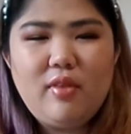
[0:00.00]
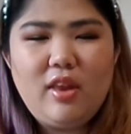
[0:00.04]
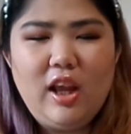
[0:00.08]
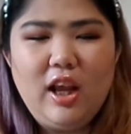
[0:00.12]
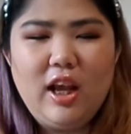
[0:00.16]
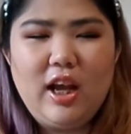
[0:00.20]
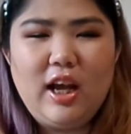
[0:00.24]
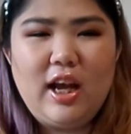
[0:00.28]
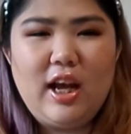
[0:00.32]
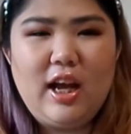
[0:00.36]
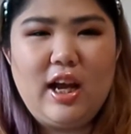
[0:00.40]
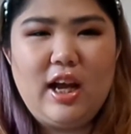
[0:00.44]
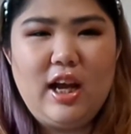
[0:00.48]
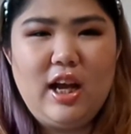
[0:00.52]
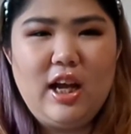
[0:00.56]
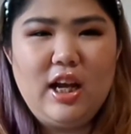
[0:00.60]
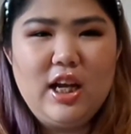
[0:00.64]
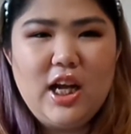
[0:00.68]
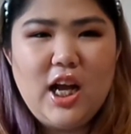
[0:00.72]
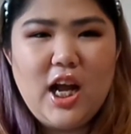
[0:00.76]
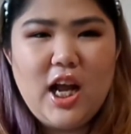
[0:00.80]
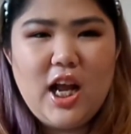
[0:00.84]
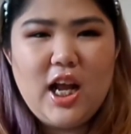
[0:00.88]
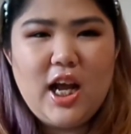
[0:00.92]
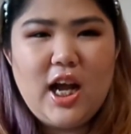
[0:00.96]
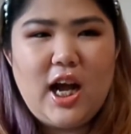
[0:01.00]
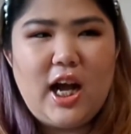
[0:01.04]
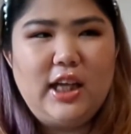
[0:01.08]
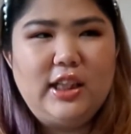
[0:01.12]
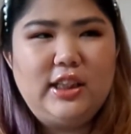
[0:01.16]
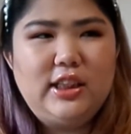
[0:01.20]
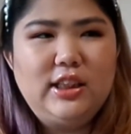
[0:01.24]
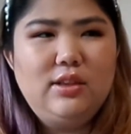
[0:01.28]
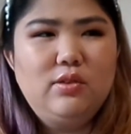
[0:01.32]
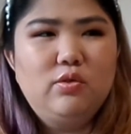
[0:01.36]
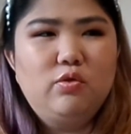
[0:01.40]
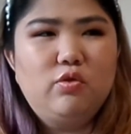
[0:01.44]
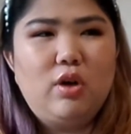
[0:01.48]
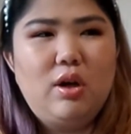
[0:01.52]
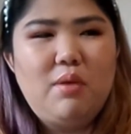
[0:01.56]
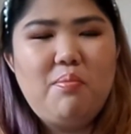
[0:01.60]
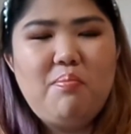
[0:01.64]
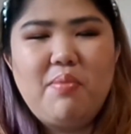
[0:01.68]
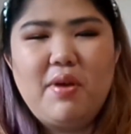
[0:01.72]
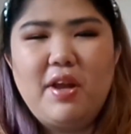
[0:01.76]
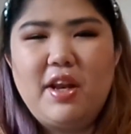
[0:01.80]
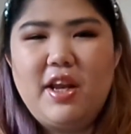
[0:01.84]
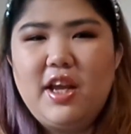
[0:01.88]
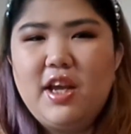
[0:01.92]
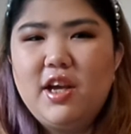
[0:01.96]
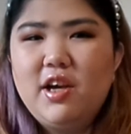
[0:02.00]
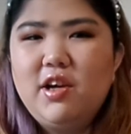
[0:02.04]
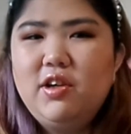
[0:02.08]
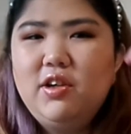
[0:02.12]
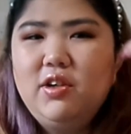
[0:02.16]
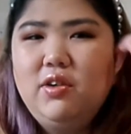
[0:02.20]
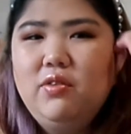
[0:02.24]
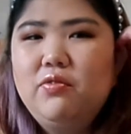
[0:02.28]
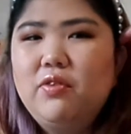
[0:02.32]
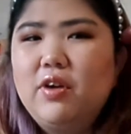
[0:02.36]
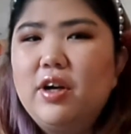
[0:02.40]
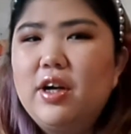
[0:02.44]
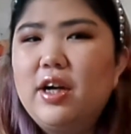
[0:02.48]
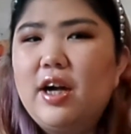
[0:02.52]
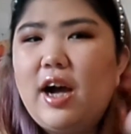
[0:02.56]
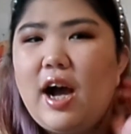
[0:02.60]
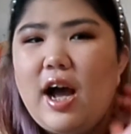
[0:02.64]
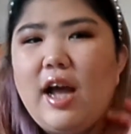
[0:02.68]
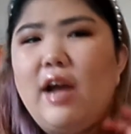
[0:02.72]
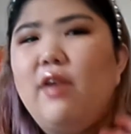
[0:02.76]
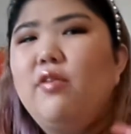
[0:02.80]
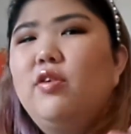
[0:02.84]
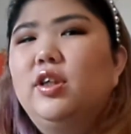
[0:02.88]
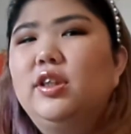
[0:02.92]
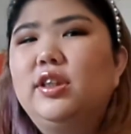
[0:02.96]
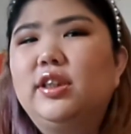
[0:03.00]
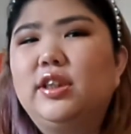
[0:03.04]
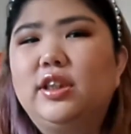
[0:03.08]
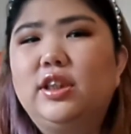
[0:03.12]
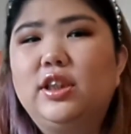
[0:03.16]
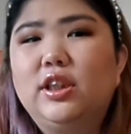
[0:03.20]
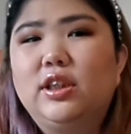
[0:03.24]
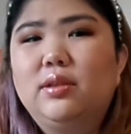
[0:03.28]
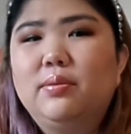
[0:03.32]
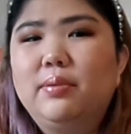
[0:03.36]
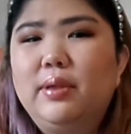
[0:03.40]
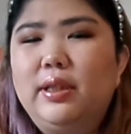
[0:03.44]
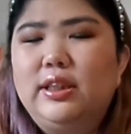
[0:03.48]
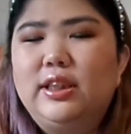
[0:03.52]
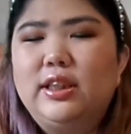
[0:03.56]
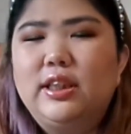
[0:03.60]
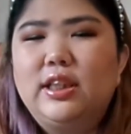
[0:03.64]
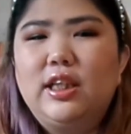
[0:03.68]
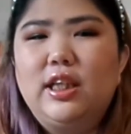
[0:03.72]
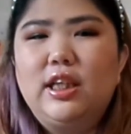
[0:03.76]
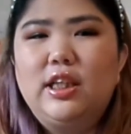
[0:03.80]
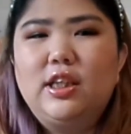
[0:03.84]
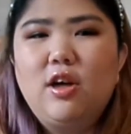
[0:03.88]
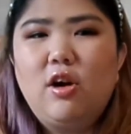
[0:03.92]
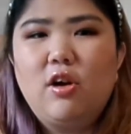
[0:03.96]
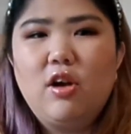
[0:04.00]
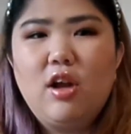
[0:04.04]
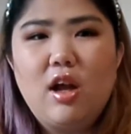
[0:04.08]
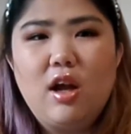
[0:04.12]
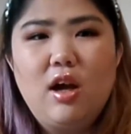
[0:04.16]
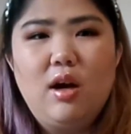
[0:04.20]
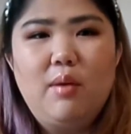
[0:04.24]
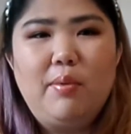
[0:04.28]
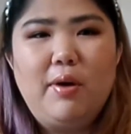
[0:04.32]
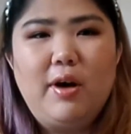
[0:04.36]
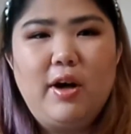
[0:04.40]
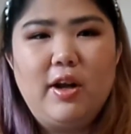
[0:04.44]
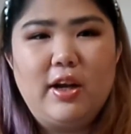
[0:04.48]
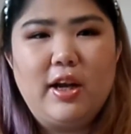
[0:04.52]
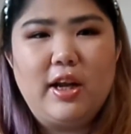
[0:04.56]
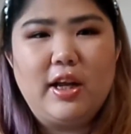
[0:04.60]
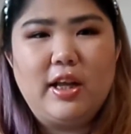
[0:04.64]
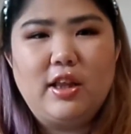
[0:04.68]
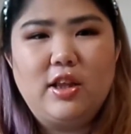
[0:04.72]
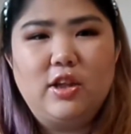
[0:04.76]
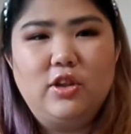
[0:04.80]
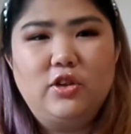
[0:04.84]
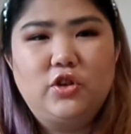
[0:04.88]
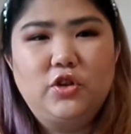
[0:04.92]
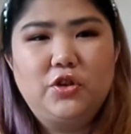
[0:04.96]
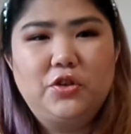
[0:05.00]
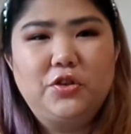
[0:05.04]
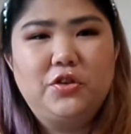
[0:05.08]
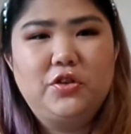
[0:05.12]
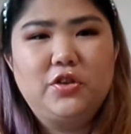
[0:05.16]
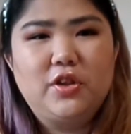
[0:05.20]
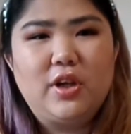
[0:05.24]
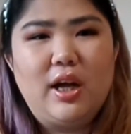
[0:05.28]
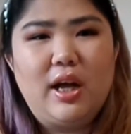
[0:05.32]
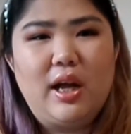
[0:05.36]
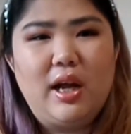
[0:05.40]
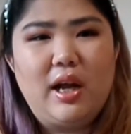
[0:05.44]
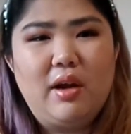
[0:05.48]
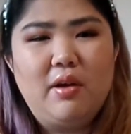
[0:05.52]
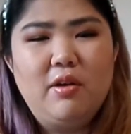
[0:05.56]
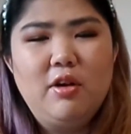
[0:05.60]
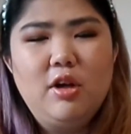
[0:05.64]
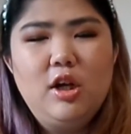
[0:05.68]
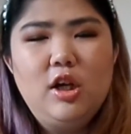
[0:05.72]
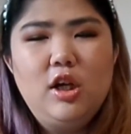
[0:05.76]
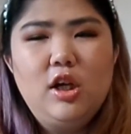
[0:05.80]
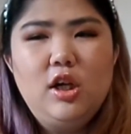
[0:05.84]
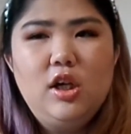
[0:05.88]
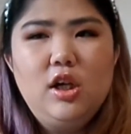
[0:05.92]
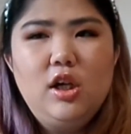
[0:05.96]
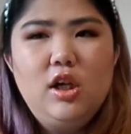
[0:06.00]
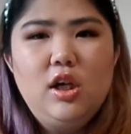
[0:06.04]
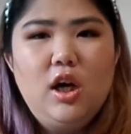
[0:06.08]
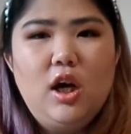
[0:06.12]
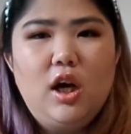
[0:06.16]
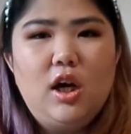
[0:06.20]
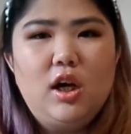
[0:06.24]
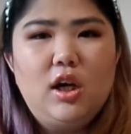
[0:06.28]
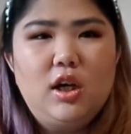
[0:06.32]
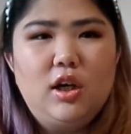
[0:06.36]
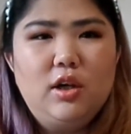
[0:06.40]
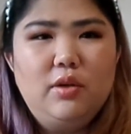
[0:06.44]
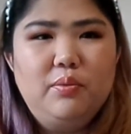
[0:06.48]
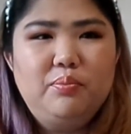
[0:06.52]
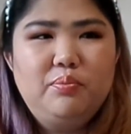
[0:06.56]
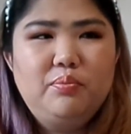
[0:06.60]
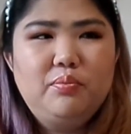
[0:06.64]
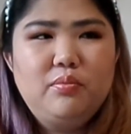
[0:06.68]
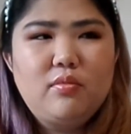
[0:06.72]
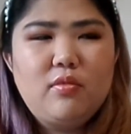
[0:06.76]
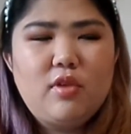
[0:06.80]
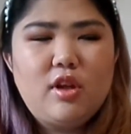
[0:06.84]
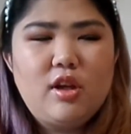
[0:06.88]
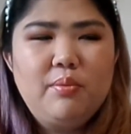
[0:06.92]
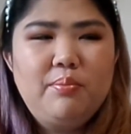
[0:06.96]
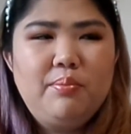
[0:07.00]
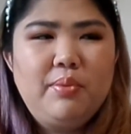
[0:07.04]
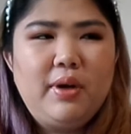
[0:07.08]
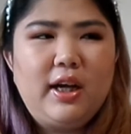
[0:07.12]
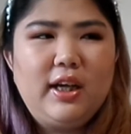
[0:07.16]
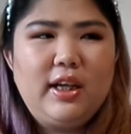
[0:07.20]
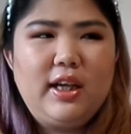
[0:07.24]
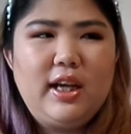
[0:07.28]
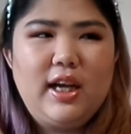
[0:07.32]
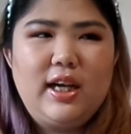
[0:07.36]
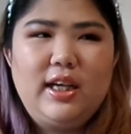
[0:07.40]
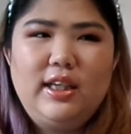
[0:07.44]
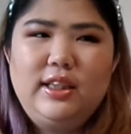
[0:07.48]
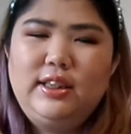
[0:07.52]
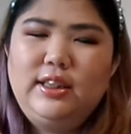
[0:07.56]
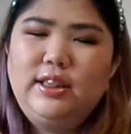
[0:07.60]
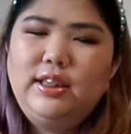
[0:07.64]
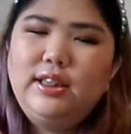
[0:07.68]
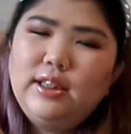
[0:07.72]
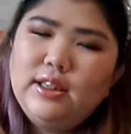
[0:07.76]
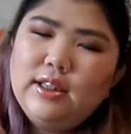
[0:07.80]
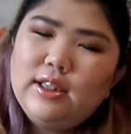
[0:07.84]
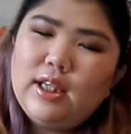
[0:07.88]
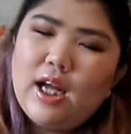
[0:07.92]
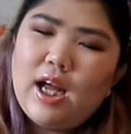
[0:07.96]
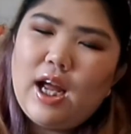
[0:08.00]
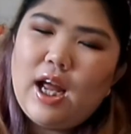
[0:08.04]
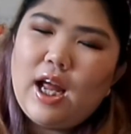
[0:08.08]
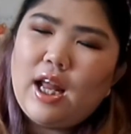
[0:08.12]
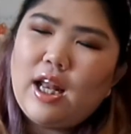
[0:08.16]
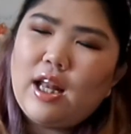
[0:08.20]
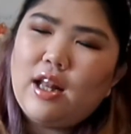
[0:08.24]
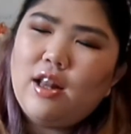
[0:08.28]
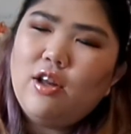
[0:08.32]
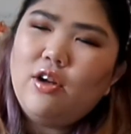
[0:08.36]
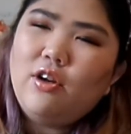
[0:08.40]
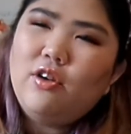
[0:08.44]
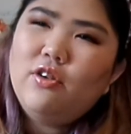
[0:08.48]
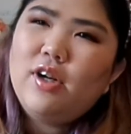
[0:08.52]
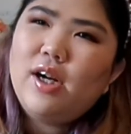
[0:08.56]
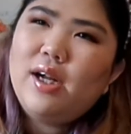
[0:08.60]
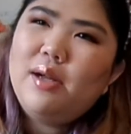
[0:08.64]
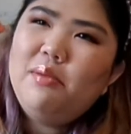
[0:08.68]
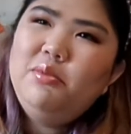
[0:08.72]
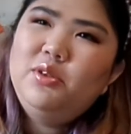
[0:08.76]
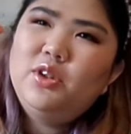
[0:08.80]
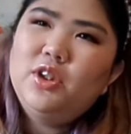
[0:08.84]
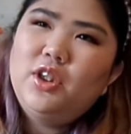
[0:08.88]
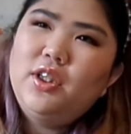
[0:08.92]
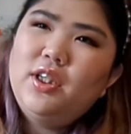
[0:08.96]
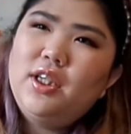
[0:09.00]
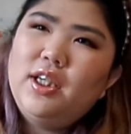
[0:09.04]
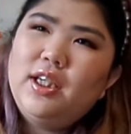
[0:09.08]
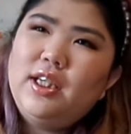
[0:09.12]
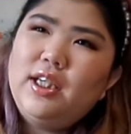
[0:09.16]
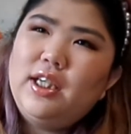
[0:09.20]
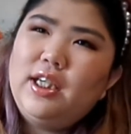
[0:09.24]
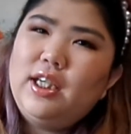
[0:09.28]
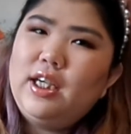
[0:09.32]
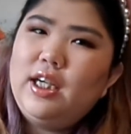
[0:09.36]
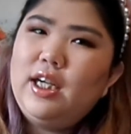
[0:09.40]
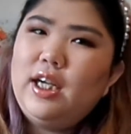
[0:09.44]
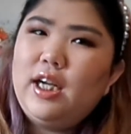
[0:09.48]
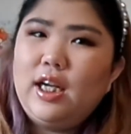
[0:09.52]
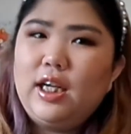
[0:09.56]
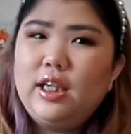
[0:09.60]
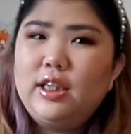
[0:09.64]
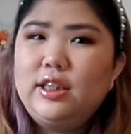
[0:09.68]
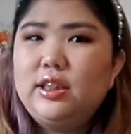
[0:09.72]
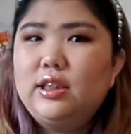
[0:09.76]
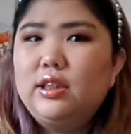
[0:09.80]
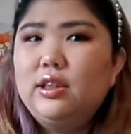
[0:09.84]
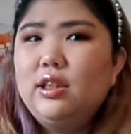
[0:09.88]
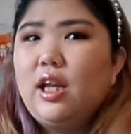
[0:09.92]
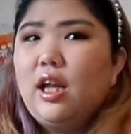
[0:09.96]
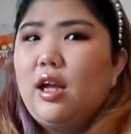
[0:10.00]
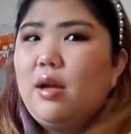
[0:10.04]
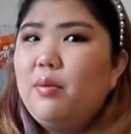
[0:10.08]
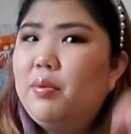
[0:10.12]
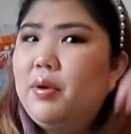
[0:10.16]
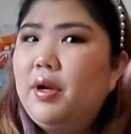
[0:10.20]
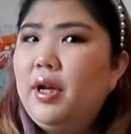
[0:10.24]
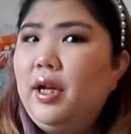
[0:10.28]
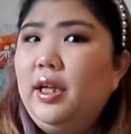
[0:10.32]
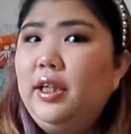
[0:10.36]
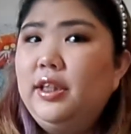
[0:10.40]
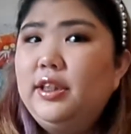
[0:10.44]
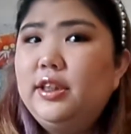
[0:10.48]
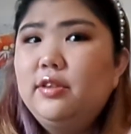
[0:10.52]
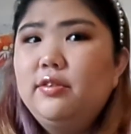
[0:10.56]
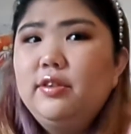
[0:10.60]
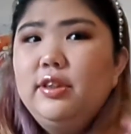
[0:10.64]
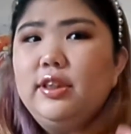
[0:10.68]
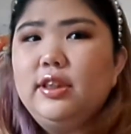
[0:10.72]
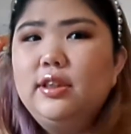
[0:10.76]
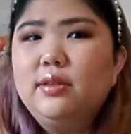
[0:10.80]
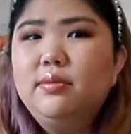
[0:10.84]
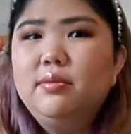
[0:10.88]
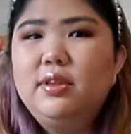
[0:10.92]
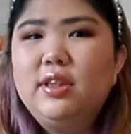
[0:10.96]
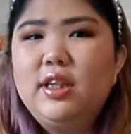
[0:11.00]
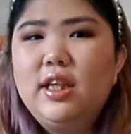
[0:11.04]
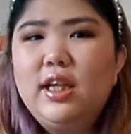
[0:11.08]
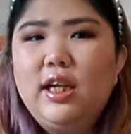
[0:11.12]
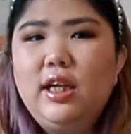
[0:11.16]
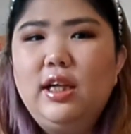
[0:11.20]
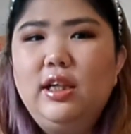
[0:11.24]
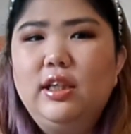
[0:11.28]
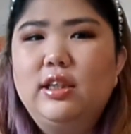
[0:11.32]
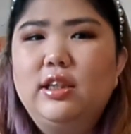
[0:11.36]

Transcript: And I did one video where I was just basically talking about the true crime podcasts, and the crime junkie is plagiarism thing.